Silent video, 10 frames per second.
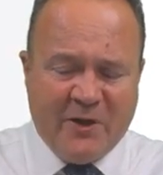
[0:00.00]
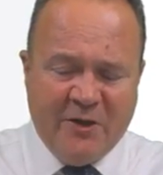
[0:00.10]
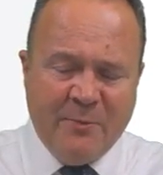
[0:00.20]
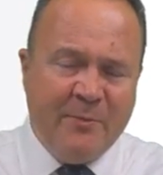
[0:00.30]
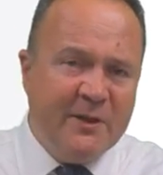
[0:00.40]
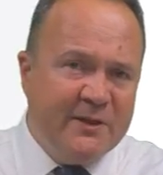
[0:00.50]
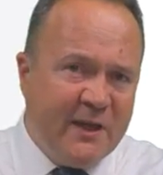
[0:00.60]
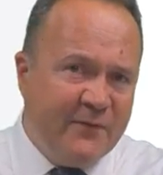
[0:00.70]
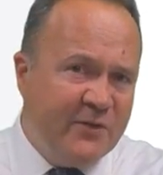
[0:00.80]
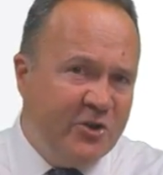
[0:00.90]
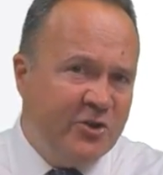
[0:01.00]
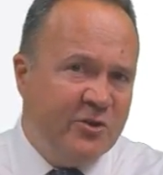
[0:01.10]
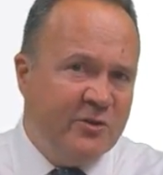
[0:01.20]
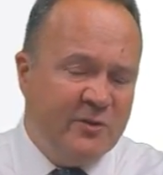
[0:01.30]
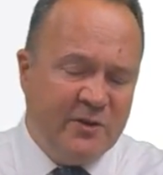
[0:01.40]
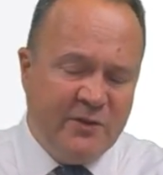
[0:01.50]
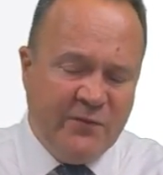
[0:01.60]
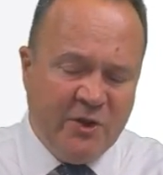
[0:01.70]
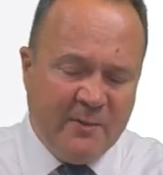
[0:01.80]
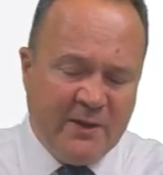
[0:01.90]
And remember the definition, if
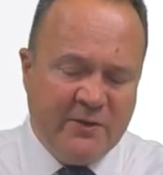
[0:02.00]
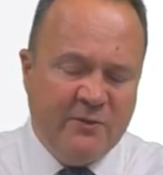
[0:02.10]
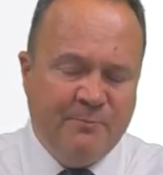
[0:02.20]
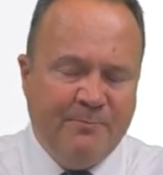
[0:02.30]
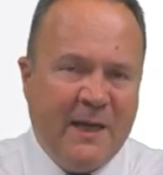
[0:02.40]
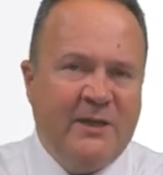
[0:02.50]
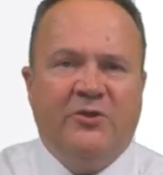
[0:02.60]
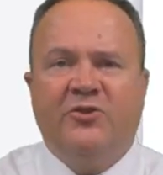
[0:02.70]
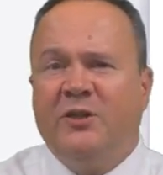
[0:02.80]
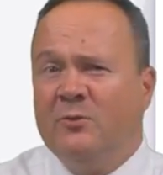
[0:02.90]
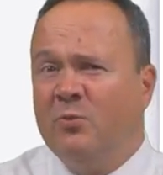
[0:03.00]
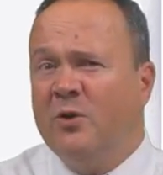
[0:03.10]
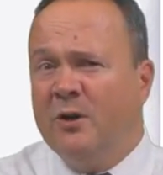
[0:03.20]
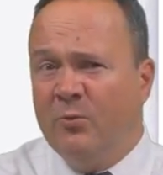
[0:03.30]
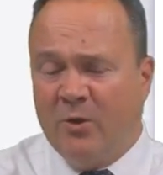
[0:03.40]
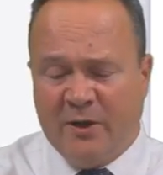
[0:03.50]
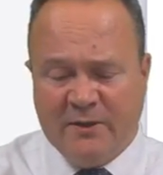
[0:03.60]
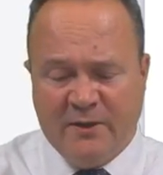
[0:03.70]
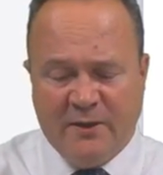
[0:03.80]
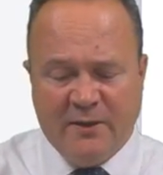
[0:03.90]
you go back to Balance Sheet
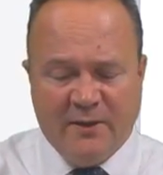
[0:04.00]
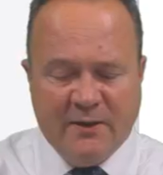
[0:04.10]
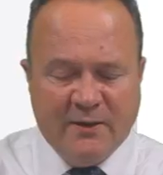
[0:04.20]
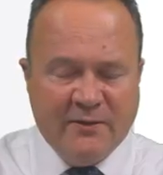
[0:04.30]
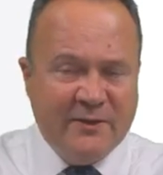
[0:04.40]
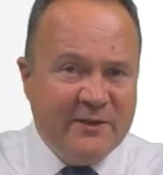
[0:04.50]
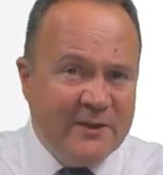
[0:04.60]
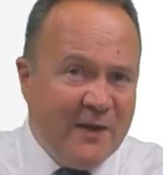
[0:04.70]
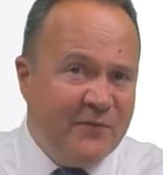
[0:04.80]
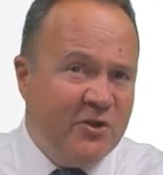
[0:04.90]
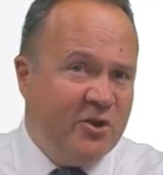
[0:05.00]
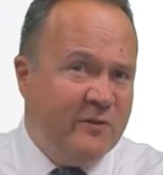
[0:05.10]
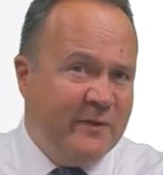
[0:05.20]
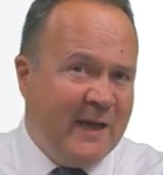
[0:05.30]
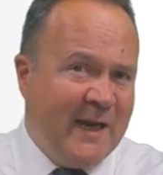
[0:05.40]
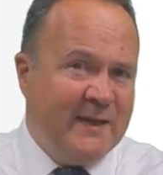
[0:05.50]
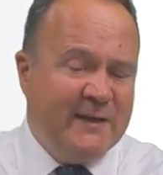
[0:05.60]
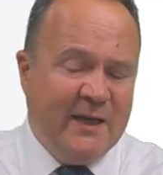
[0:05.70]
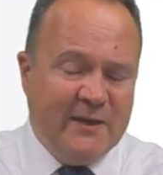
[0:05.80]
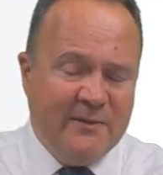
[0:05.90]
101, the definition of an
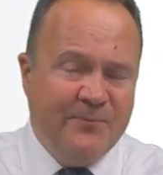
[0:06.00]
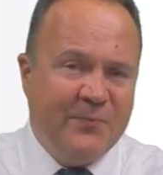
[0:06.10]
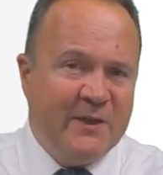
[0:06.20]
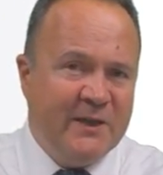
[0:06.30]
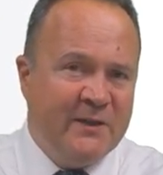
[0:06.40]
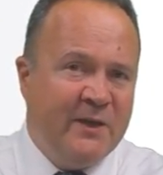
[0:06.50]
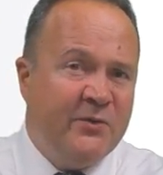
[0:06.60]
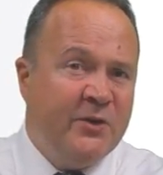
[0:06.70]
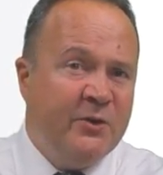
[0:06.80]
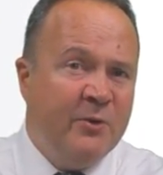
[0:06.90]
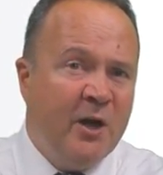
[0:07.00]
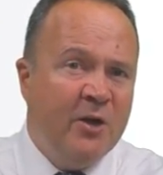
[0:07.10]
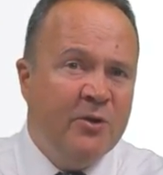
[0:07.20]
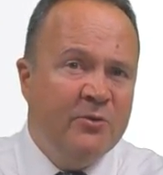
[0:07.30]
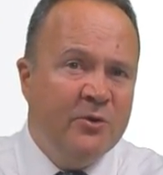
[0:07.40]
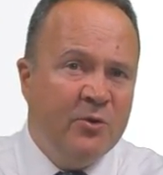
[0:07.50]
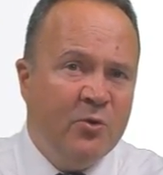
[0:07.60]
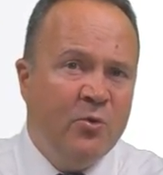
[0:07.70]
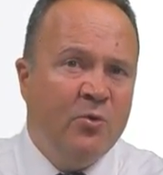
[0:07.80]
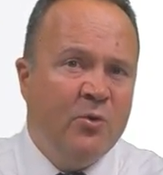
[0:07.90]
asset is anything you own
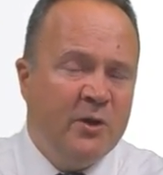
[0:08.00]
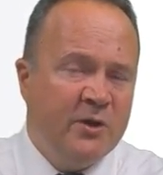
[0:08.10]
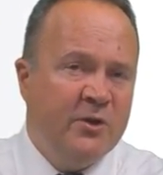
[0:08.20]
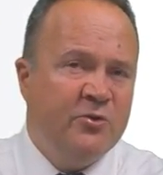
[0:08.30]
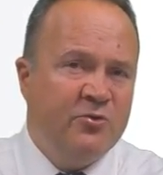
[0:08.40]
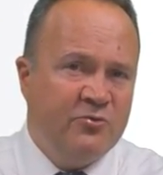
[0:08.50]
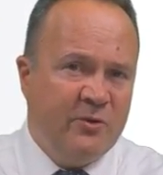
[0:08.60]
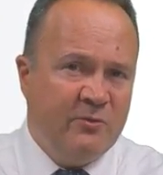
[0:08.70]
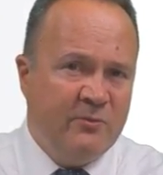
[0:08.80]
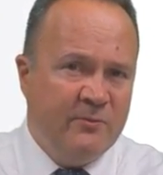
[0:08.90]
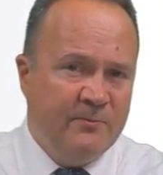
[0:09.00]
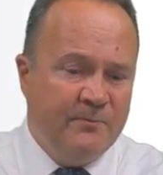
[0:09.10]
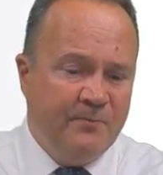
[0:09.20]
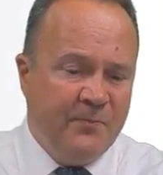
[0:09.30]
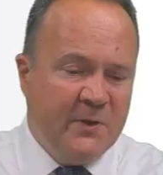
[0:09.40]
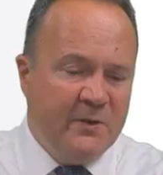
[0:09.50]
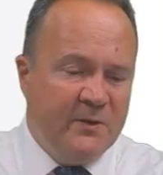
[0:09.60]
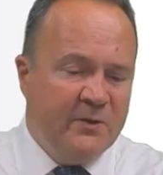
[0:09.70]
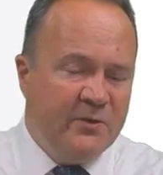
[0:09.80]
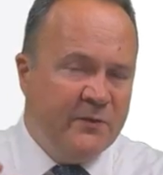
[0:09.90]
or control.
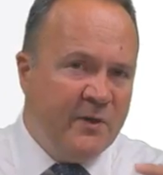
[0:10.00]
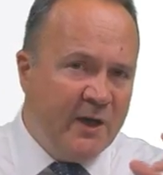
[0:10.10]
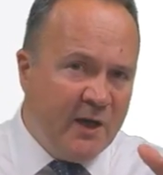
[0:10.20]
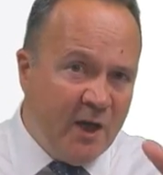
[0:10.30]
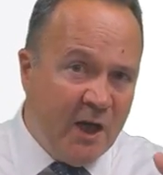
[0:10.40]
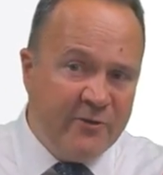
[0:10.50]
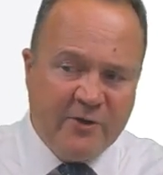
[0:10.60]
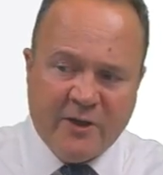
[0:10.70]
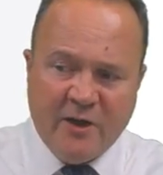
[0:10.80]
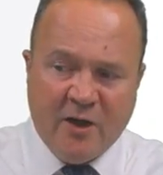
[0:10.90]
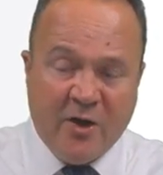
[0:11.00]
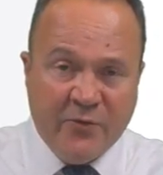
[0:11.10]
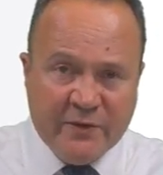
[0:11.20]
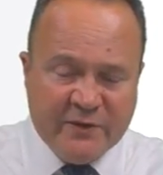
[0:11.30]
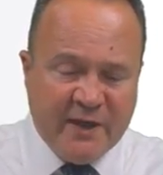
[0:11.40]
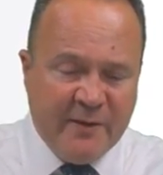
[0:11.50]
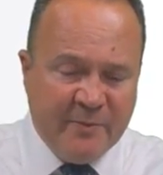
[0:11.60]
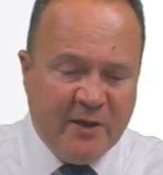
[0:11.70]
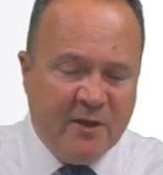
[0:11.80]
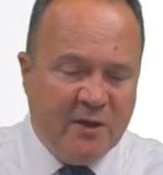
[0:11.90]
So if I hire a car, the same
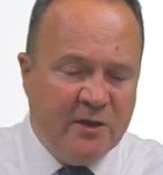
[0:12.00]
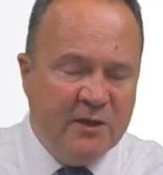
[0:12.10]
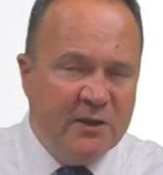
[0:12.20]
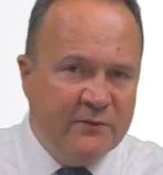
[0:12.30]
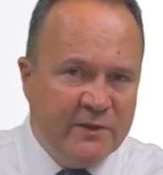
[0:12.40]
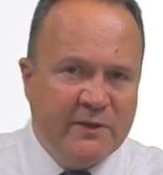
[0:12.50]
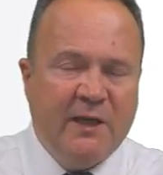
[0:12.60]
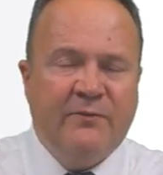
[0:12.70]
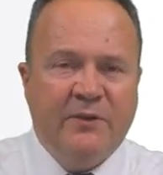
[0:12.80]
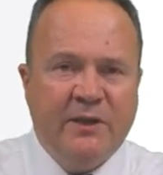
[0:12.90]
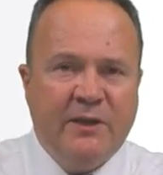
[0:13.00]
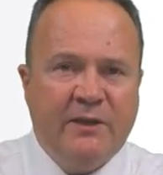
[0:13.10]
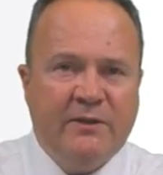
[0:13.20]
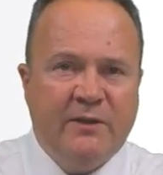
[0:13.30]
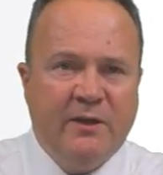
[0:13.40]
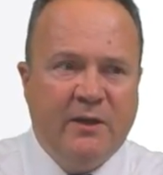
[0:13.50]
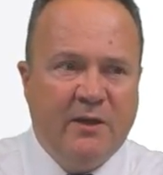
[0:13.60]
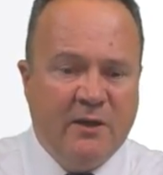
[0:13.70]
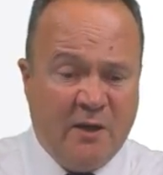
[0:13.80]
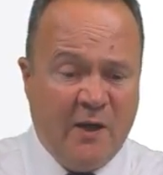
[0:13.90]
car, for 7 years,
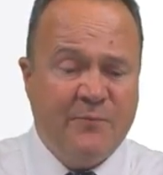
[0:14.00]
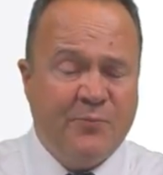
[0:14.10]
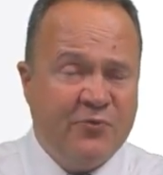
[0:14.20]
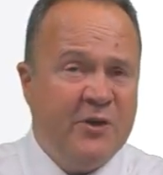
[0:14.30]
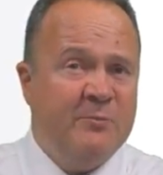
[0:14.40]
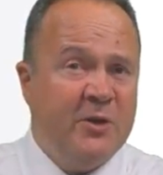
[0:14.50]
I've pretty